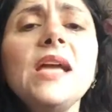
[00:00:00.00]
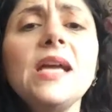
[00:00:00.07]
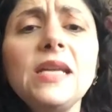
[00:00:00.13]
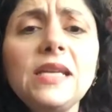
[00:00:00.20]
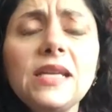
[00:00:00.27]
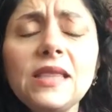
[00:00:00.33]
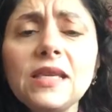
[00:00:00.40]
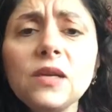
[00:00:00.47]

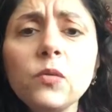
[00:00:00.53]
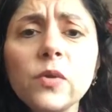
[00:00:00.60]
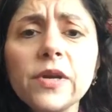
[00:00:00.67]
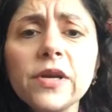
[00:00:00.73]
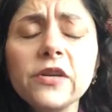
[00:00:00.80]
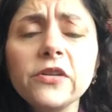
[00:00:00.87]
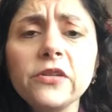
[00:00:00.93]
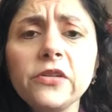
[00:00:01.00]
anything
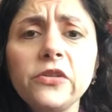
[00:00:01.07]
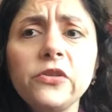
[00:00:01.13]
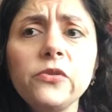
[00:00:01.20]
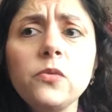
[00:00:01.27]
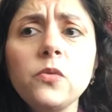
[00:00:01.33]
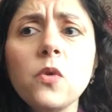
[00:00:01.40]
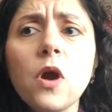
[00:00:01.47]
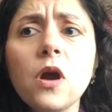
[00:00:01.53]
where
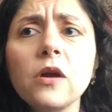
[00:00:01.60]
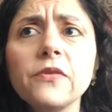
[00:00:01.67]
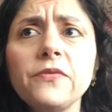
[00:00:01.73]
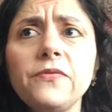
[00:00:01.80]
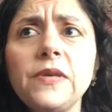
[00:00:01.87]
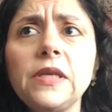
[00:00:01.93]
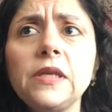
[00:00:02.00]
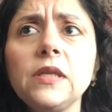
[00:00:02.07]
you are
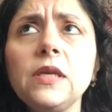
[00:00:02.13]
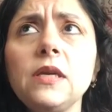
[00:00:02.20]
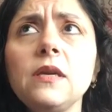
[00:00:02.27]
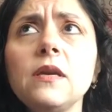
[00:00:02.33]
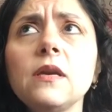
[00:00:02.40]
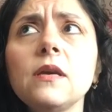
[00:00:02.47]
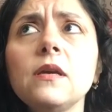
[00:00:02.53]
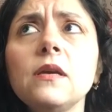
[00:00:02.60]

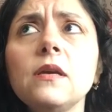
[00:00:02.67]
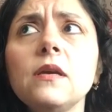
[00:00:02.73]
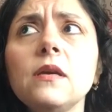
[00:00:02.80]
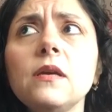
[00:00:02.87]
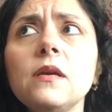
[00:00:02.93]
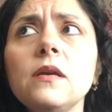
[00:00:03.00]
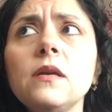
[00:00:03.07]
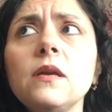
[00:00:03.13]
feeling
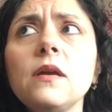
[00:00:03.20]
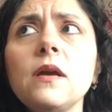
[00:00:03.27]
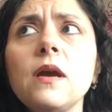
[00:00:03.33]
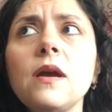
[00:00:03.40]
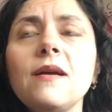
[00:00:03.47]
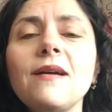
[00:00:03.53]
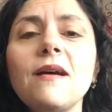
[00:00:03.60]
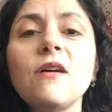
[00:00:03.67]

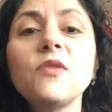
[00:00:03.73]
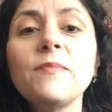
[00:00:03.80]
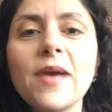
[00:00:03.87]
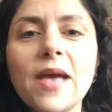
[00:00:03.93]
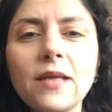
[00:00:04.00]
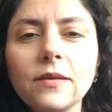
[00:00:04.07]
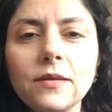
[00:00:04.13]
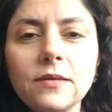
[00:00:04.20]

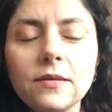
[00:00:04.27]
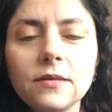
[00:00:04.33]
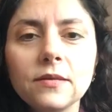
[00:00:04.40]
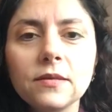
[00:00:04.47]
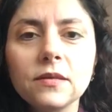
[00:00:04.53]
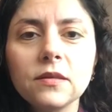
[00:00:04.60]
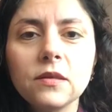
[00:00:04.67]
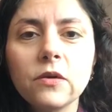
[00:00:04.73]

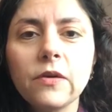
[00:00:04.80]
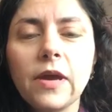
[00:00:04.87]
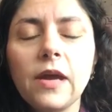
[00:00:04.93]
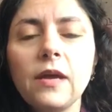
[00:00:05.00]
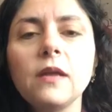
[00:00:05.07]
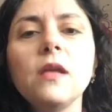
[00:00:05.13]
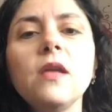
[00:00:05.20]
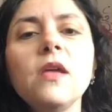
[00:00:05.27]
unbalanced,
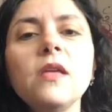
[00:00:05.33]
okay?